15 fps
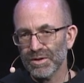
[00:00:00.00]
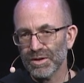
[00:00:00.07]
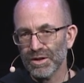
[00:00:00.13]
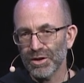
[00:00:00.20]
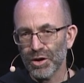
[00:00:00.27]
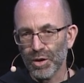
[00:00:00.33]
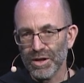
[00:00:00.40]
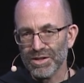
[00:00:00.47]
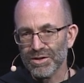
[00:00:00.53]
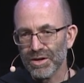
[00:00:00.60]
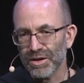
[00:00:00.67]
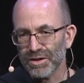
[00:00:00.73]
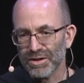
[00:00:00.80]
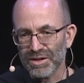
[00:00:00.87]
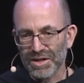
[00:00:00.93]
you know, I
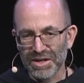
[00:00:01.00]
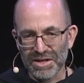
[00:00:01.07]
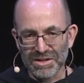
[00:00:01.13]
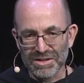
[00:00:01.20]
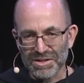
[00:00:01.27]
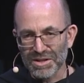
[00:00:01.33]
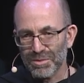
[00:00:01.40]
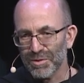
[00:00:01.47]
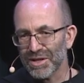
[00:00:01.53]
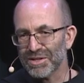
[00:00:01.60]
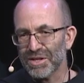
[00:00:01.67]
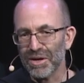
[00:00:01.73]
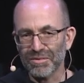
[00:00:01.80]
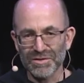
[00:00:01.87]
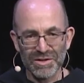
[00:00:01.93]
started to kind of see
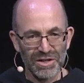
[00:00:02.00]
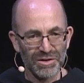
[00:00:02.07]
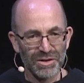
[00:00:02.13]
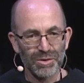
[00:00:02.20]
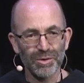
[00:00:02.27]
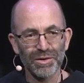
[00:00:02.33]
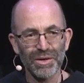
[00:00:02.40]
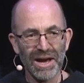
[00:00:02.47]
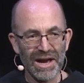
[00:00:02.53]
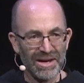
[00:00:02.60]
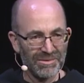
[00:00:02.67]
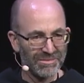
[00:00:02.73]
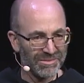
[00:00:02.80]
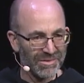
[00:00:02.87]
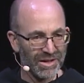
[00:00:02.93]
myself dealing with that,
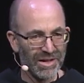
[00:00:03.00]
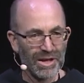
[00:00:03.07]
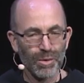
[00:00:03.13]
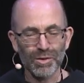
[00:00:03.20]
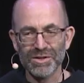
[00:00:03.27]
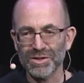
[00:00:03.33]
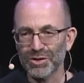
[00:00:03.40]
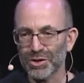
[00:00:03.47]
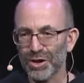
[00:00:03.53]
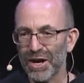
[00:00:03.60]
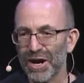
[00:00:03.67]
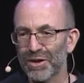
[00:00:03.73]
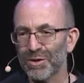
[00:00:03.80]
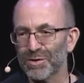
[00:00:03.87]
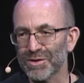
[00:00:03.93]
and I wasn't sure
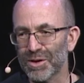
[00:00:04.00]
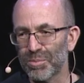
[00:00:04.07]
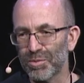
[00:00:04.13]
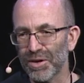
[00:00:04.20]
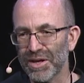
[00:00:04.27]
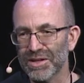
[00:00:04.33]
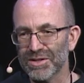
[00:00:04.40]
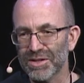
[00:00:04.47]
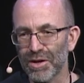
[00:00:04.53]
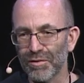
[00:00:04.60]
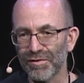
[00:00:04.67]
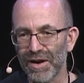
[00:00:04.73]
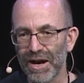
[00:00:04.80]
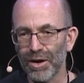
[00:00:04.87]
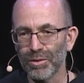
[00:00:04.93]
how that was going to play
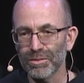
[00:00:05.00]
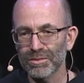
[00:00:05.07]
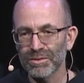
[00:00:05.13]
itself out.